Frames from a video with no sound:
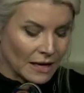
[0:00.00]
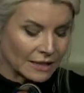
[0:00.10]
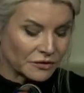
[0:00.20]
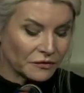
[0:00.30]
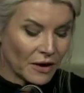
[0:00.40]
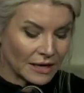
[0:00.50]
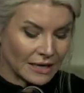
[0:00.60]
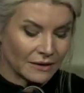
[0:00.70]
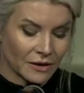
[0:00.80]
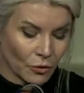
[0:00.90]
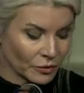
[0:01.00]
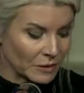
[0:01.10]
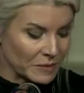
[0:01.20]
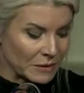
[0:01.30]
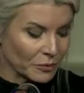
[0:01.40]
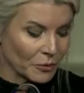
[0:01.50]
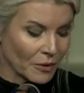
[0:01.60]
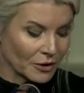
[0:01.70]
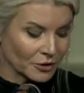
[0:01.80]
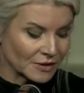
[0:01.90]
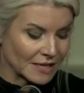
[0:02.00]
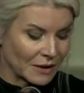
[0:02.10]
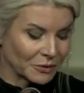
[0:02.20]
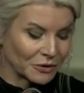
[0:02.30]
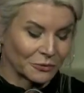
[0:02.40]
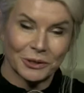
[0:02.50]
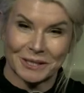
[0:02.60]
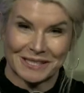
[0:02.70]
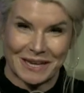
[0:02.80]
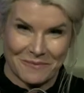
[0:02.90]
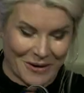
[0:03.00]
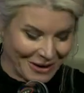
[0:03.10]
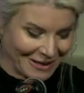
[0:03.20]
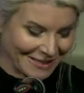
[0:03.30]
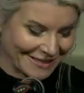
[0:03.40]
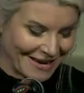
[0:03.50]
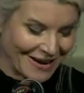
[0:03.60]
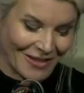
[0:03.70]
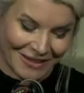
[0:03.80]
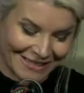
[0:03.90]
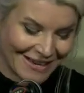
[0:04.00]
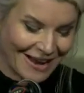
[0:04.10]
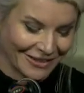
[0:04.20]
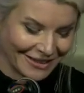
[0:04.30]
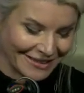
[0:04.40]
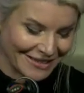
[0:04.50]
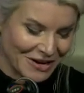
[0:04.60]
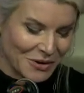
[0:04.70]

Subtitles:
It's funny that only people who understand what the real estate market is like on this island